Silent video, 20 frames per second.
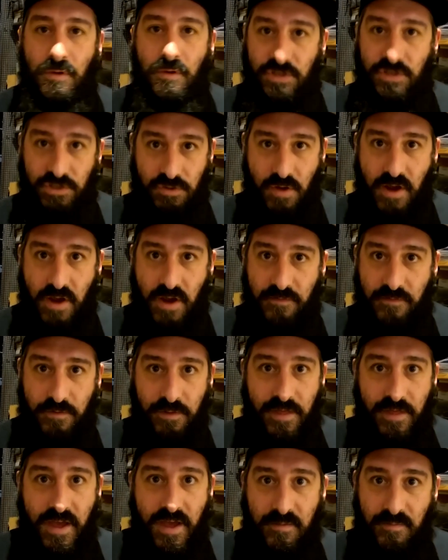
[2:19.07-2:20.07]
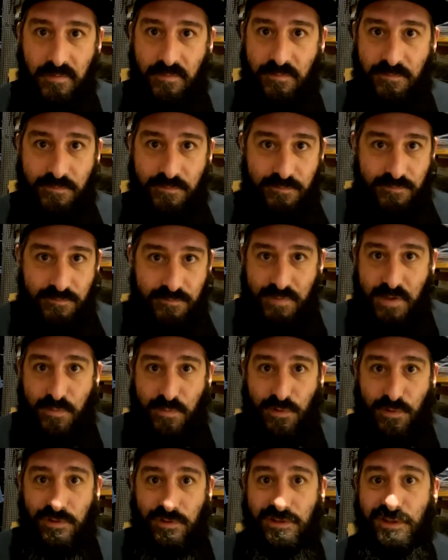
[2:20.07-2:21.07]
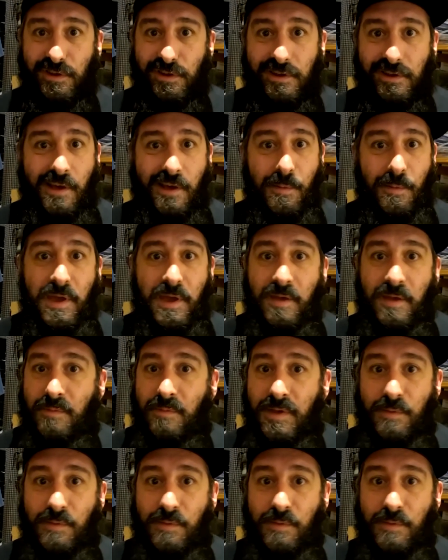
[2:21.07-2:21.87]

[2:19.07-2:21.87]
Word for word: just grateful that people are still coming.